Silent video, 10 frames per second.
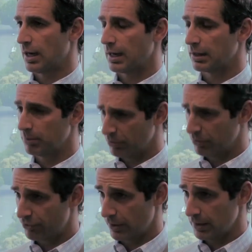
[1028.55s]
I am
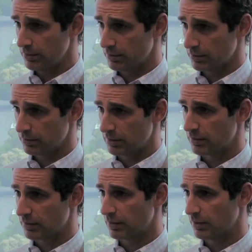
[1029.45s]
afraid
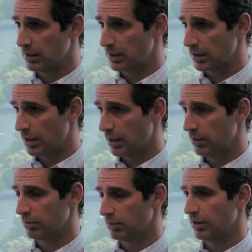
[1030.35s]
that
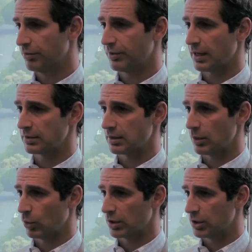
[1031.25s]
the fact that
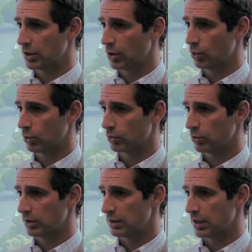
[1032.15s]
they want to go
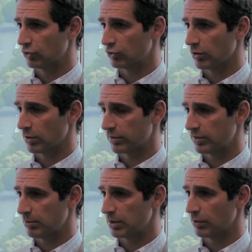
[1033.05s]
to the General
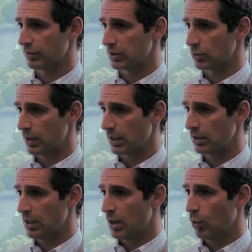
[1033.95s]
Assembly of the
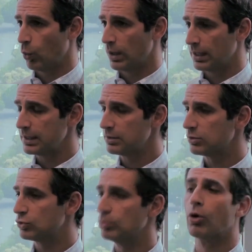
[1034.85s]
UN will lead
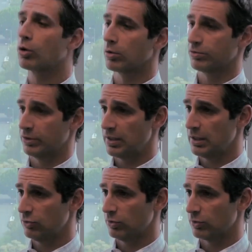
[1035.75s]
to more
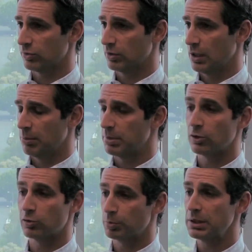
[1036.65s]
confrontations,
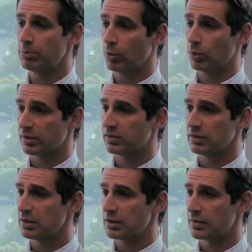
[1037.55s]
because people will
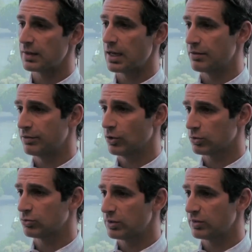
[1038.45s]
see that they have
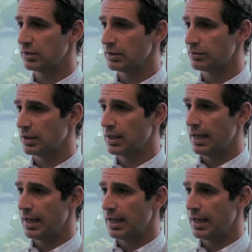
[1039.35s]
not received